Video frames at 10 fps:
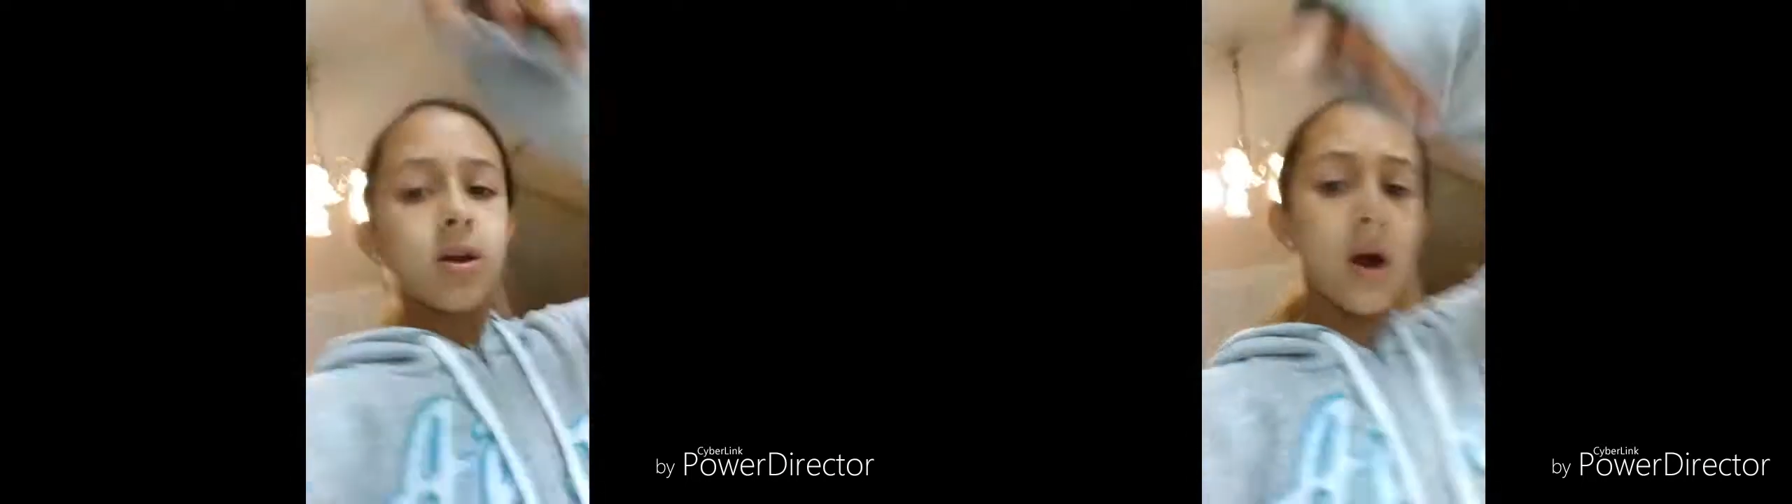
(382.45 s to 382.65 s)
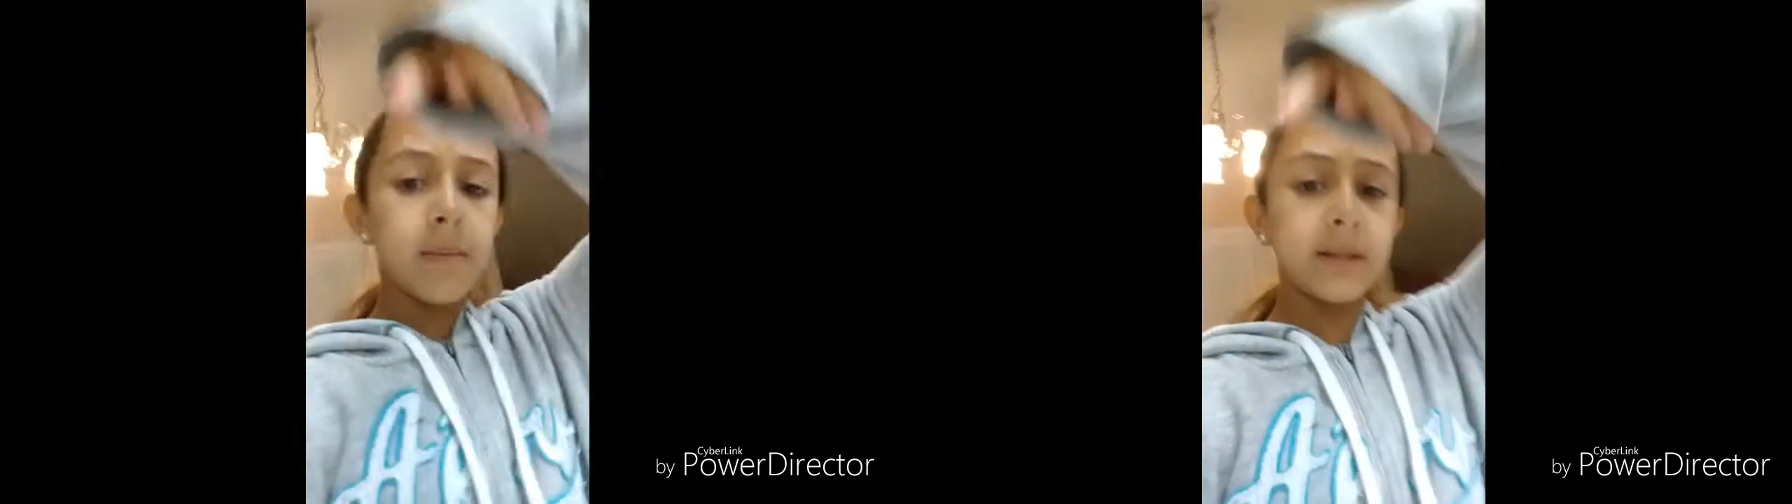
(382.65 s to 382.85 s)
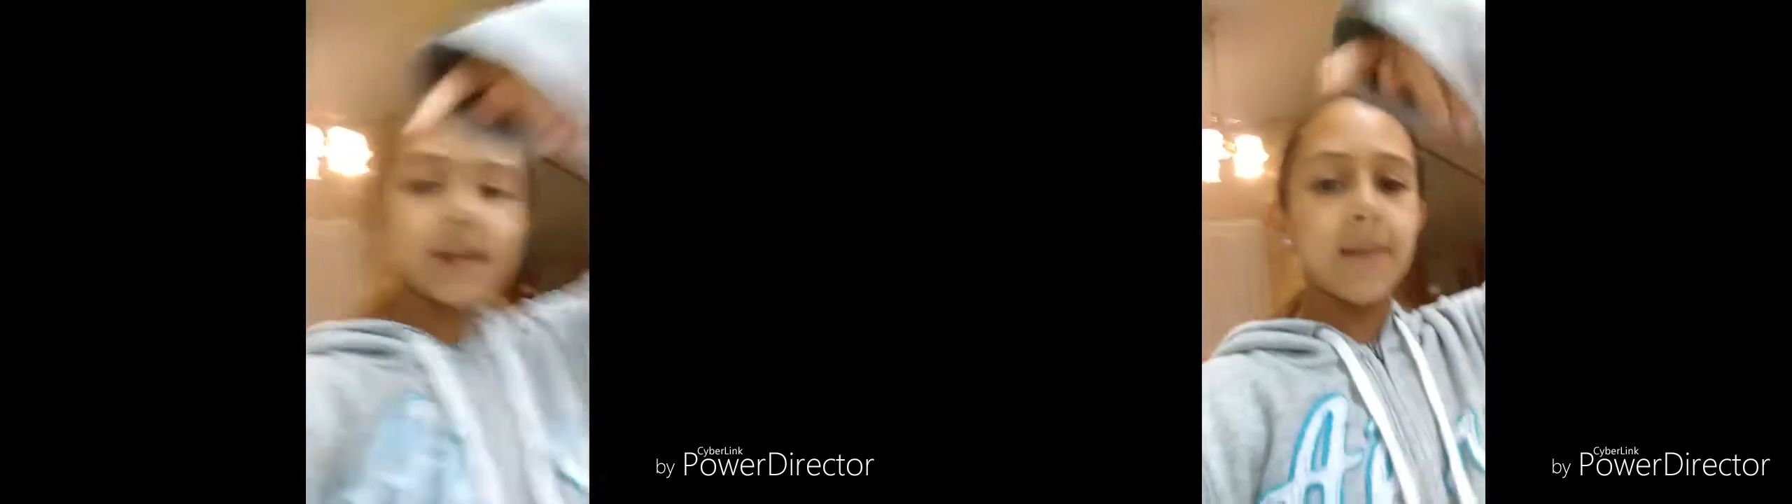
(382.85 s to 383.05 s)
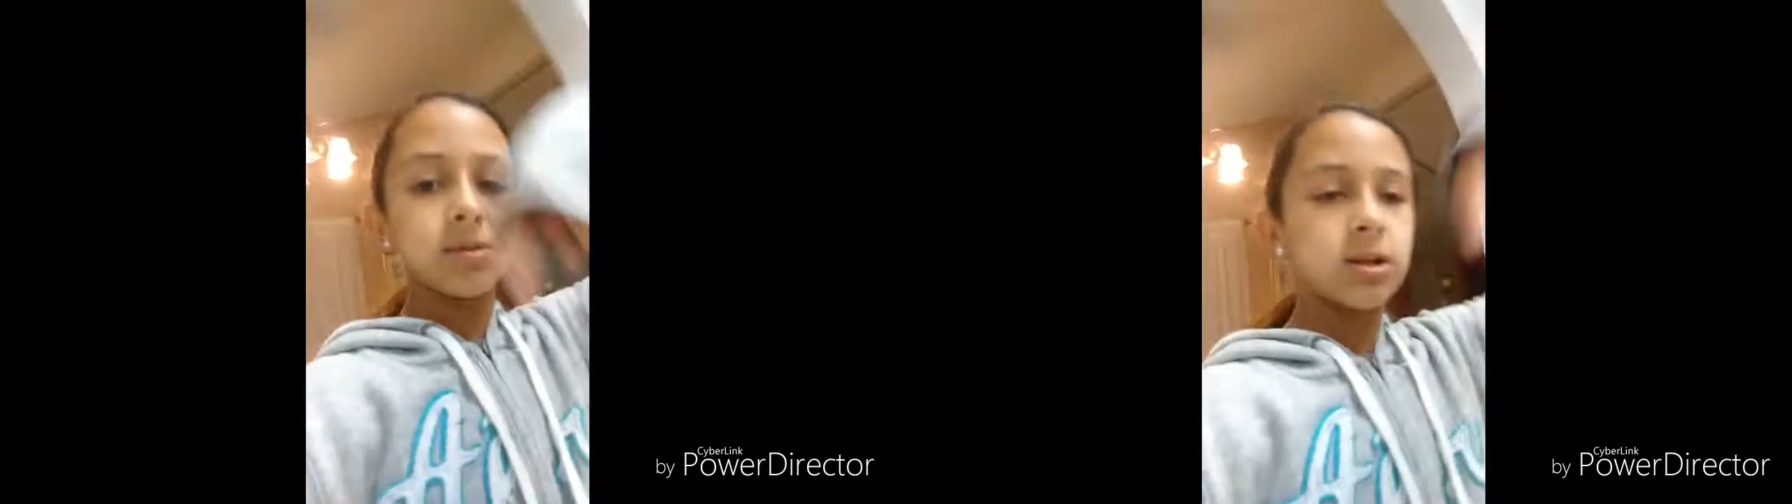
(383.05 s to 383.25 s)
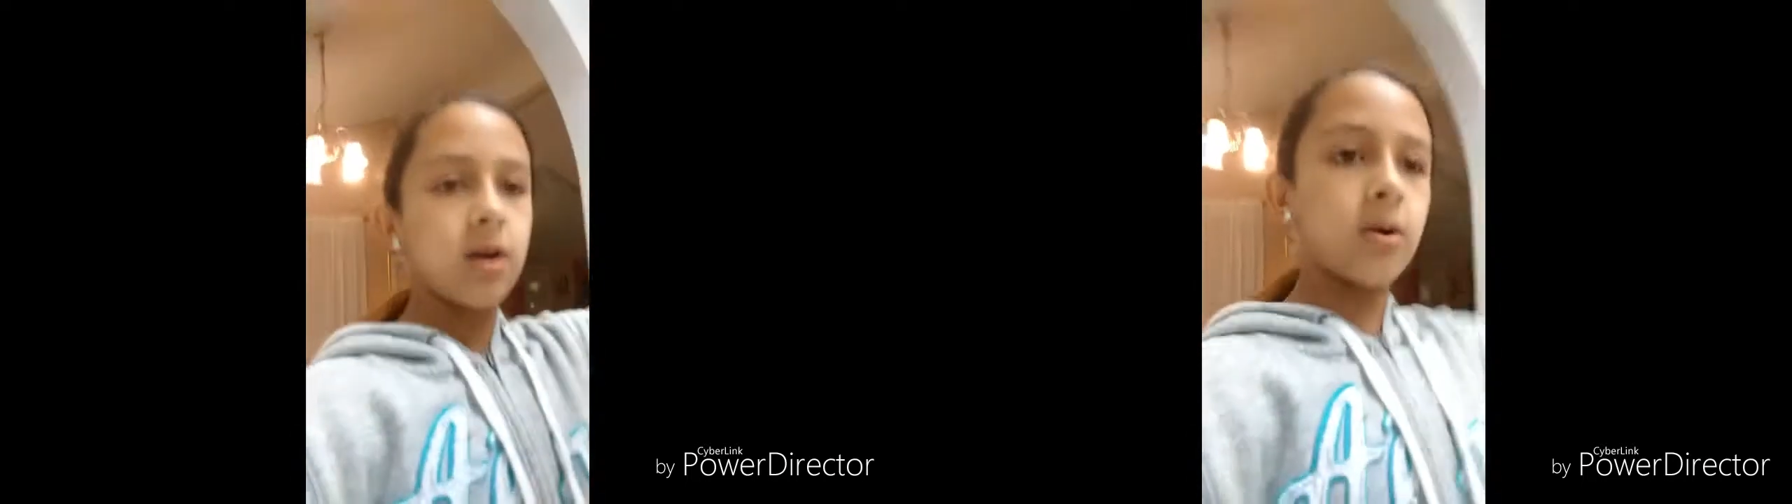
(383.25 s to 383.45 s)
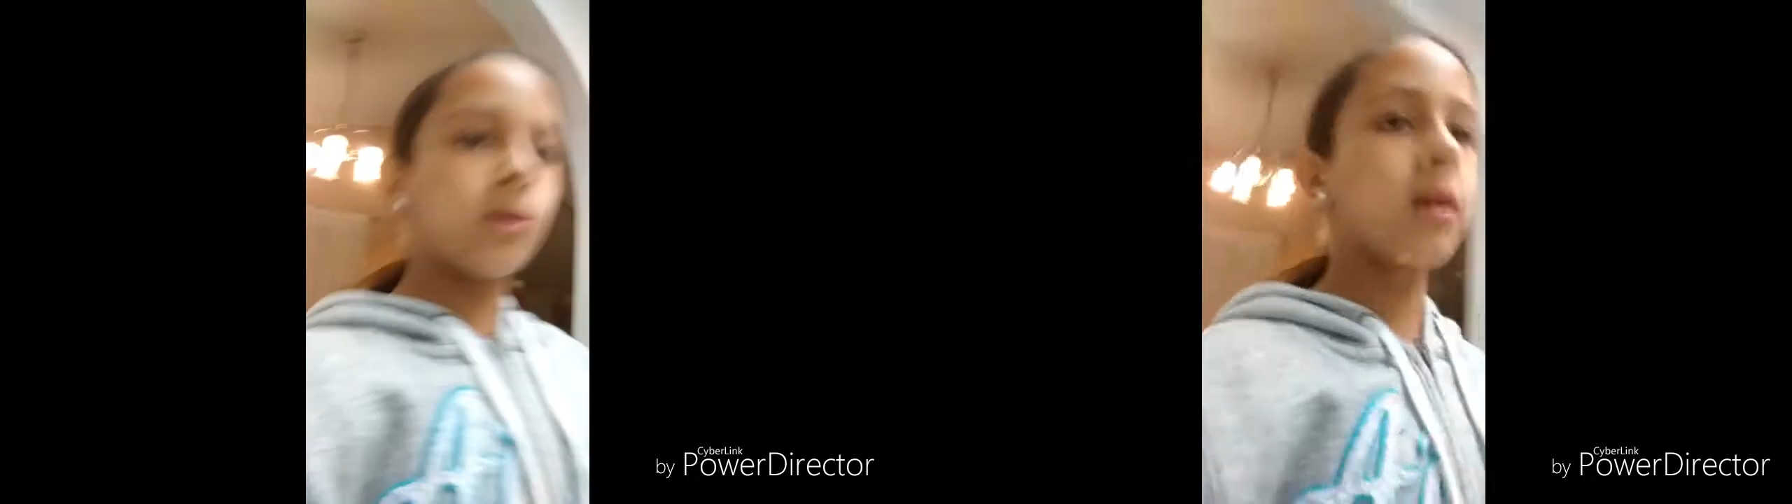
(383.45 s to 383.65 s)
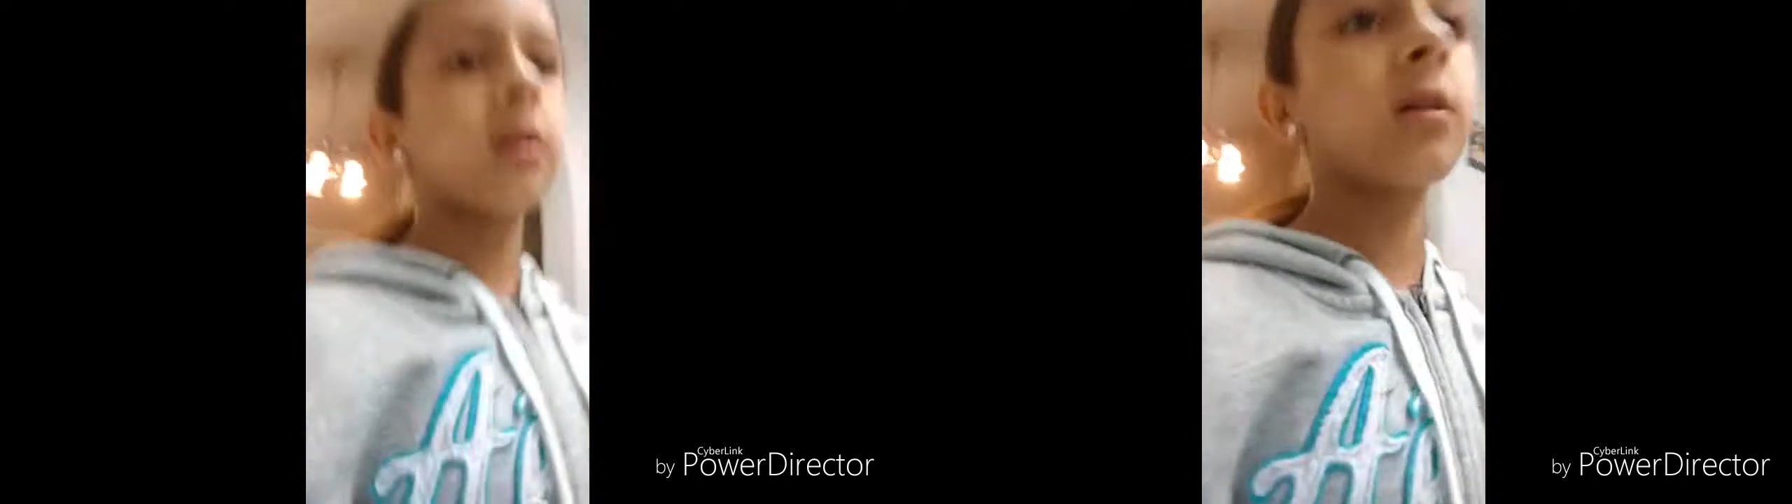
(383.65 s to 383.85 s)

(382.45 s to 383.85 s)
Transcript: comment down below.